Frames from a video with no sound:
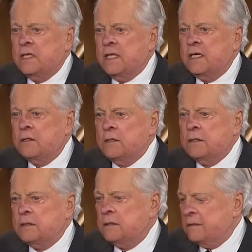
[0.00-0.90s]
uh,
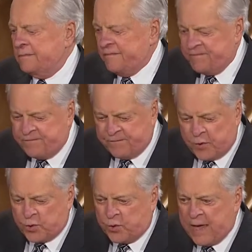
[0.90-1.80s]

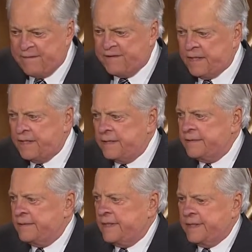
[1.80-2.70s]
photographing
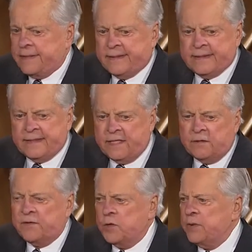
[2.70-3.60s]
it, uh,
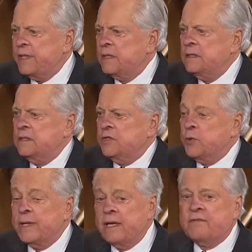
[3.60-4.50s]
interviewing
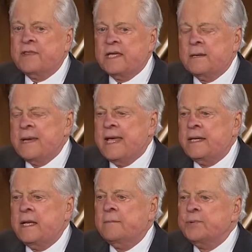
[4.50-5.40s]
doing everything about
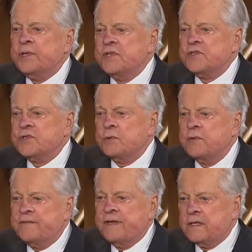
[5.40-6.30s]
it and put this
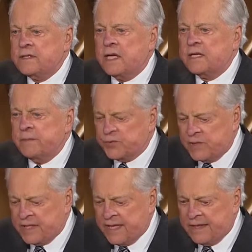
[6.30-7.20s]
terrific
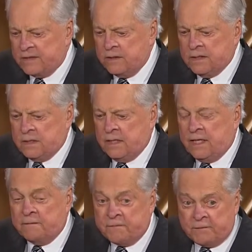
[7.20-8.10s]
documentary together
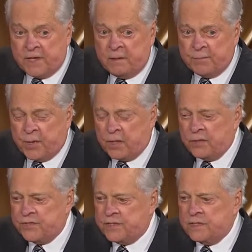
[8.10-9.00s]
in 15
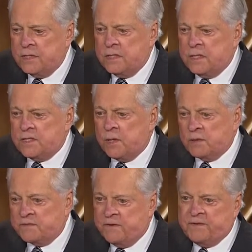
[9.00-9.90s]
parts. So it
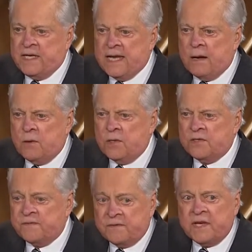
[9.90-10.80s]
was 15
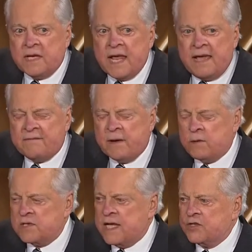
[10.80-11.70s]
hours, 15 and a half
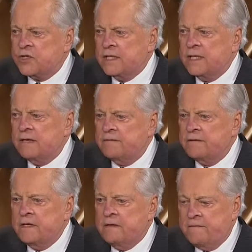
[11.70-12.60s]
hours actually, of
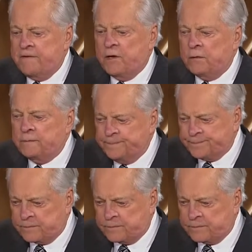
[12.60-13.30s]
film.